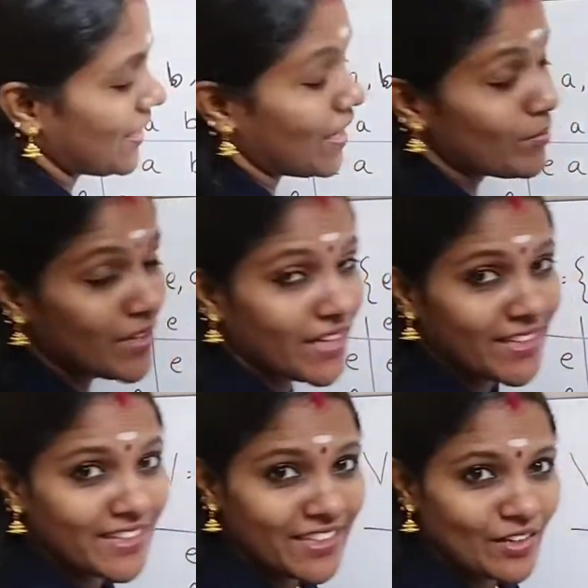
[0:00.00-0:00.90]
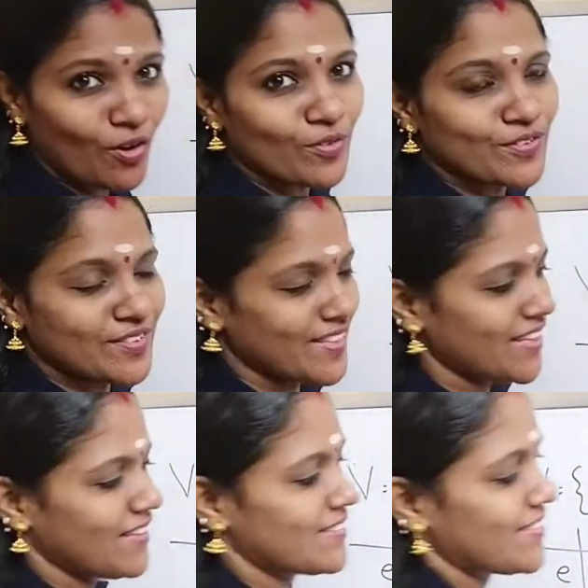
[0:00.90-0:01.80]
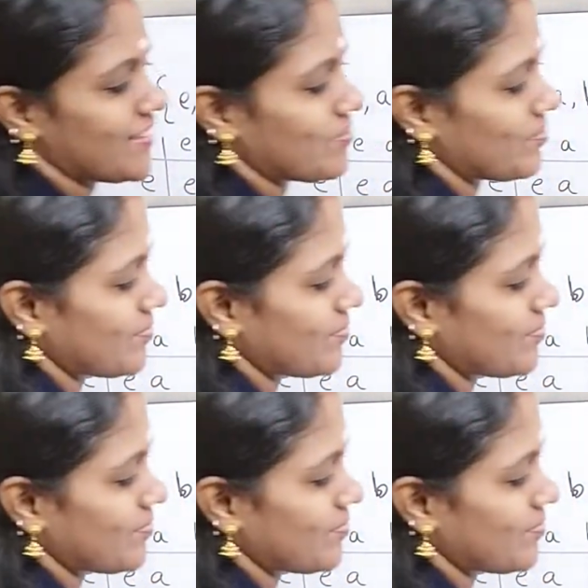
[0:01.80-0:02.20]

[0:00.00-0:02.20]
lambda E of C.